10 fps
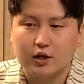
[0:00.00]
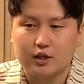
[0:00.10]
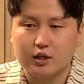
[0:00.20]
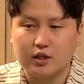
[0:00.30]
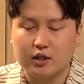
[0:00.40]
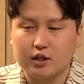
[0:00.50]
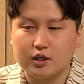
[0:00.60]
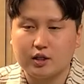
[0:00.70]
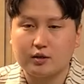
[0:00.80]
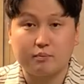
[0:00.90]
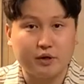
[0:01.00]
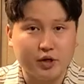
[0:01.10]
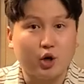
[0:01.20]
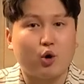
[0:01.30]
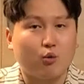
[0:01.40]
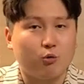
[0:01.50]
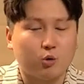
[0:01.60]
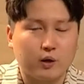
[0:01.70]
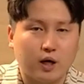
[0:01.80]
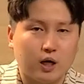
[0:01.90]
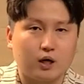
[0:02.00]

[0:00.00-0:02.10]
the beer Corona